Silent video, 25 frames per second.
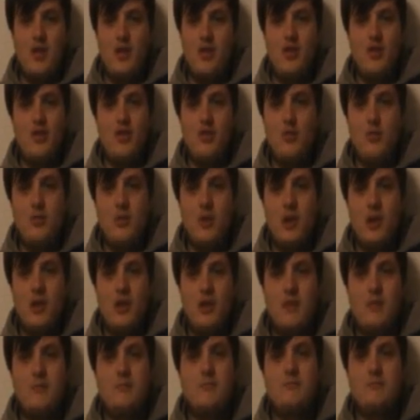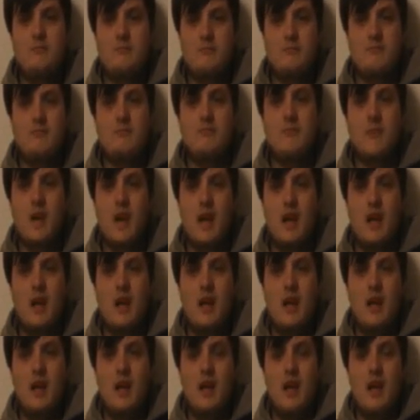Do you know what?
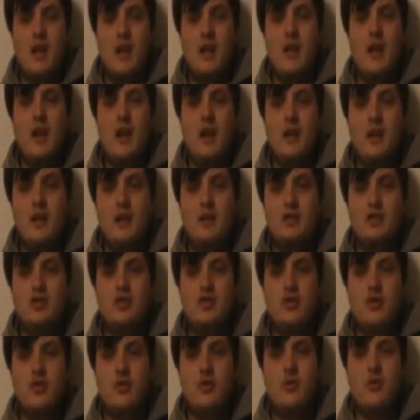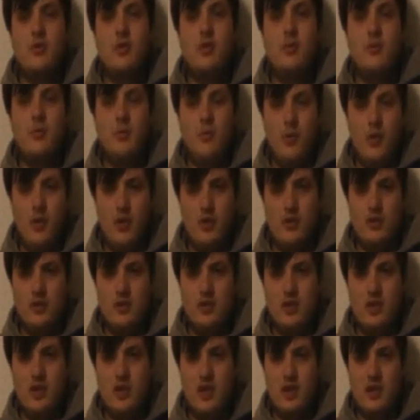That is true in
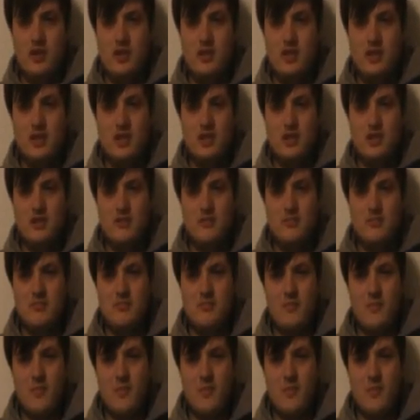most cases.